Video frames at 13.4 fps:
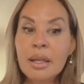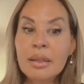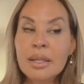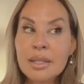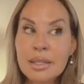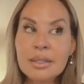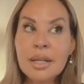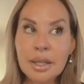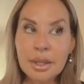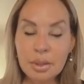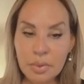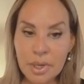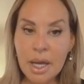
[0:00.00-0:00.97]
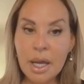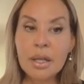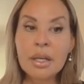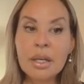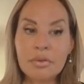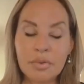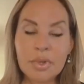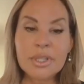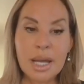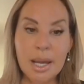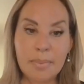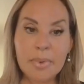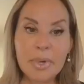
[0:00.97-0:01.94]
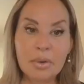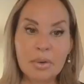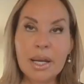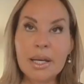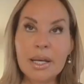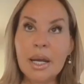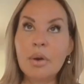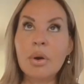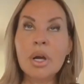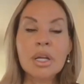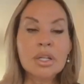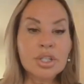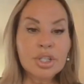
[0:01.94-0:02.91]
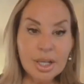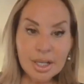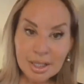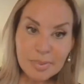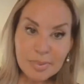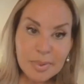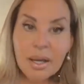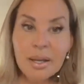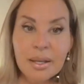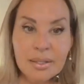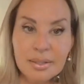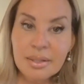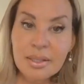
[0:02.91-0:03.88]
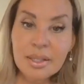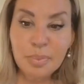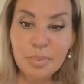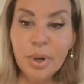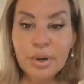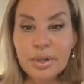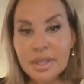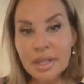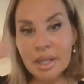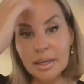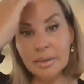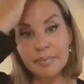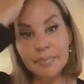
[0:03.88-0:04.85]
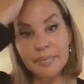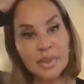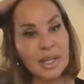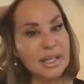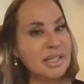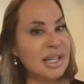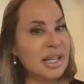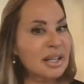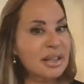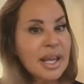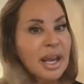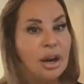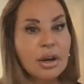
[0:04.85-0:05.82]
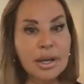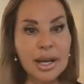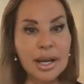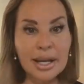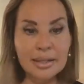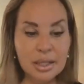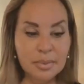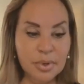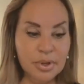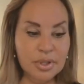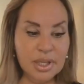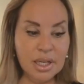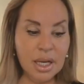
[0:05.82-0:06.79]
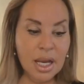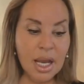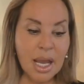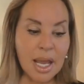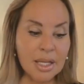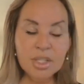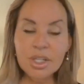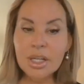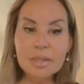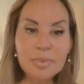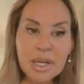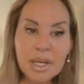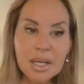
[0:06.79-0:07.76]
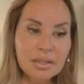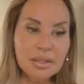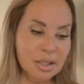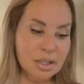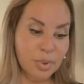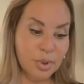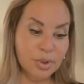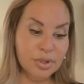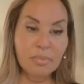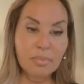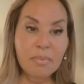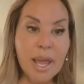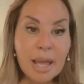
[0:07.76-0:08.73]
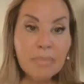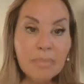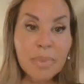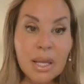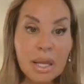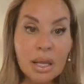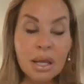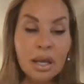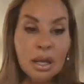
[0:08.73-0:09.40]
this is not the reality of what's happening right now. Just because this person, let's say that they are a nasty person, and just because this person may be